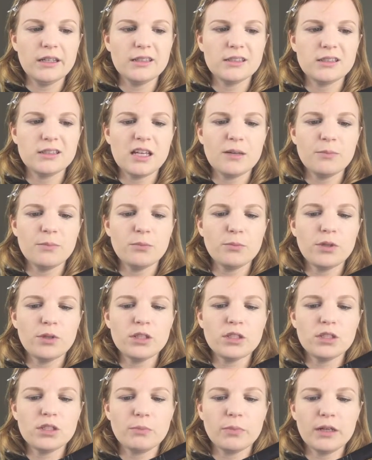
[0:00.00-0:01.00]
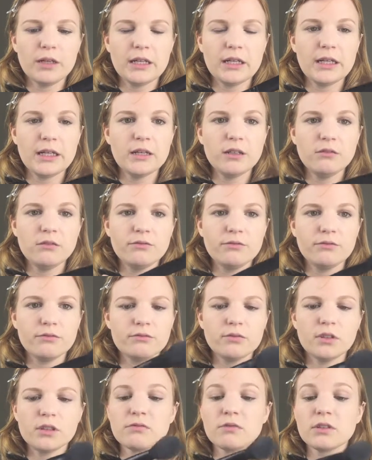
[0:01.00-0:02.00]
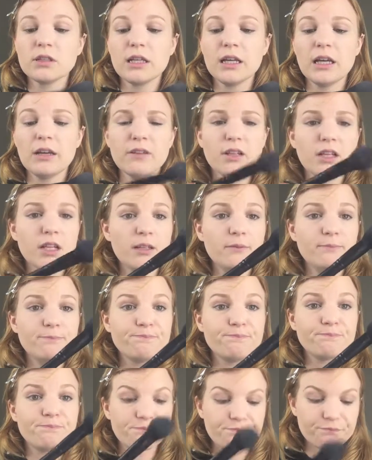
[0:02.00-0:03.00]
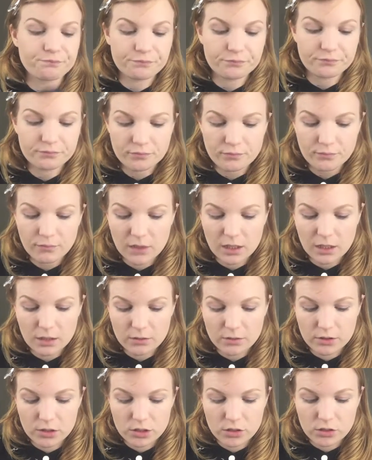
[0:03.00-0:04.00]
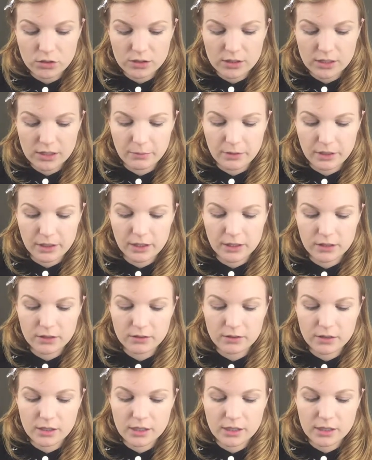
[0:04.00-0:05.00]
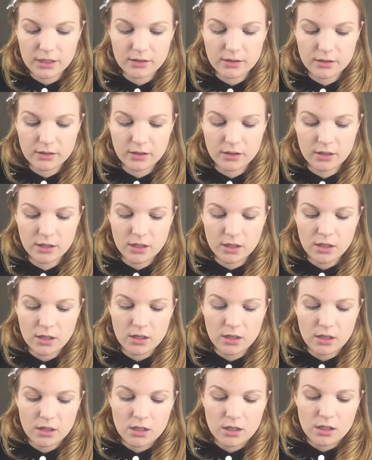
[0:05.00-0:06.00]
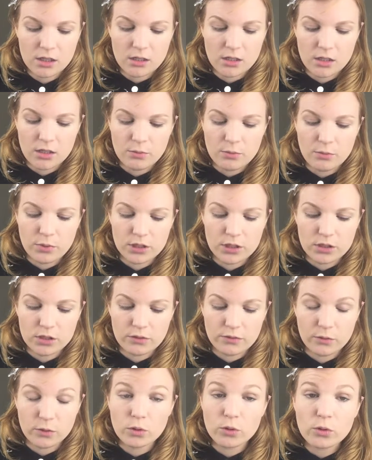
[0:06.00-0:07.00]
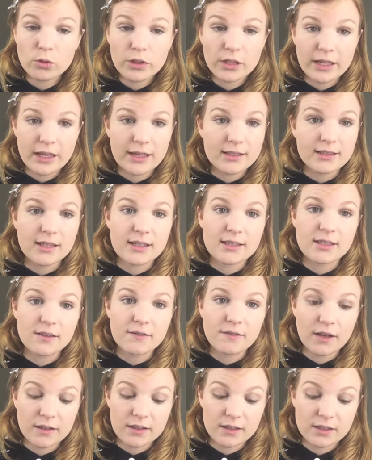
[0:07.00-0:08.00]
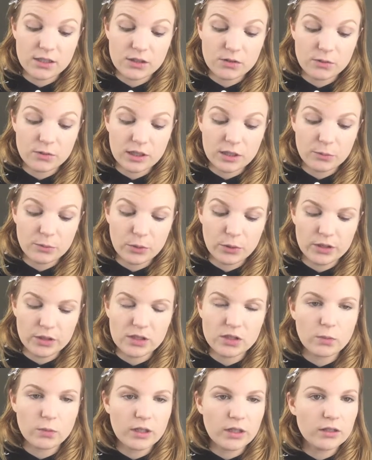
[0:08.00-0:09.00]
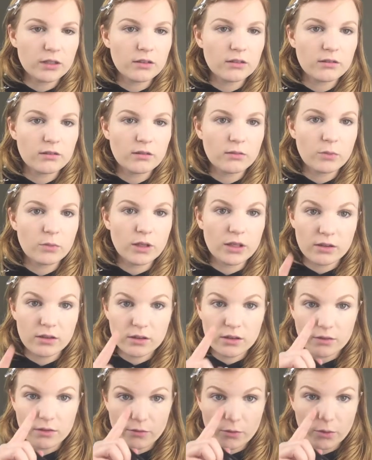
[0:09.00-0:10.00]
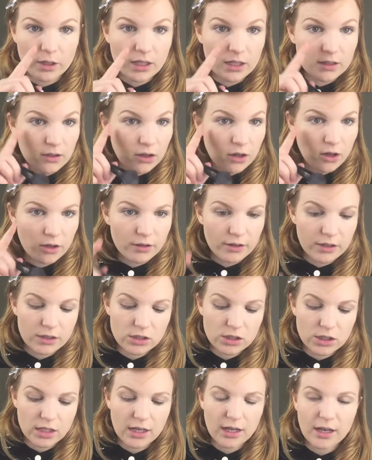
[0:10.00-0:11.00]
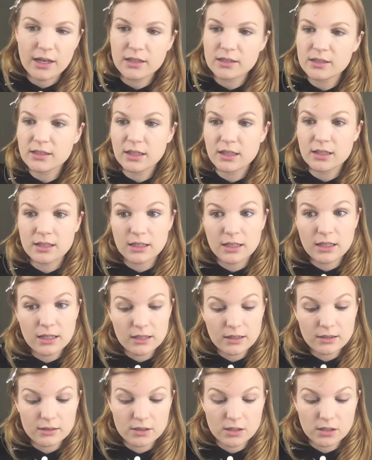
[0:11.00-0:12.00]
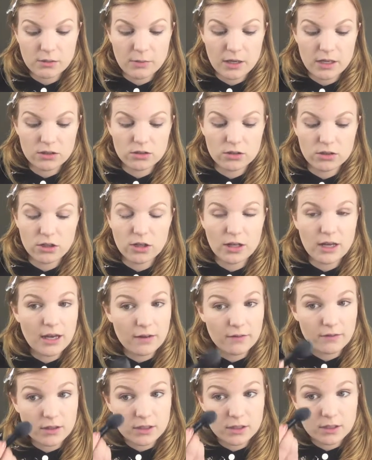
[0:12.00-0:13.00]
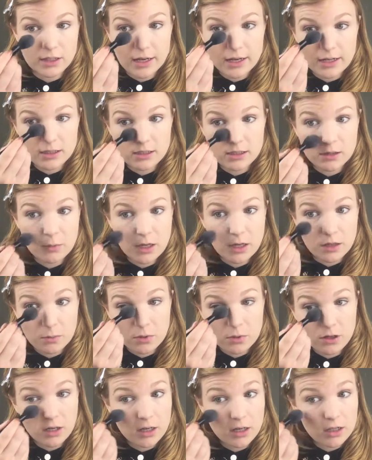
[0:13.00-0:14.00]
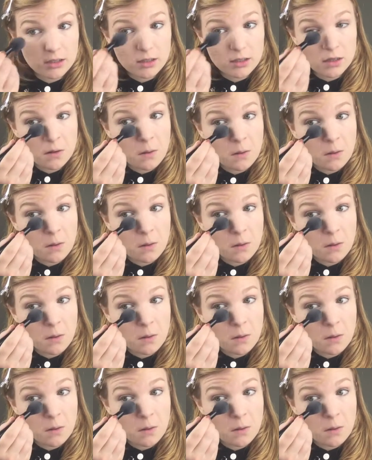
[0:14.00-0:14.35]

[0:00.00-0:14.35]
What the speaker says: tapered brush by Elf, doesn't really have a name, to set my under eyes. Brush off all the excess. I find this is really important as well with avoiding the orange cast under here, is to make sure you only have the slightest amount of product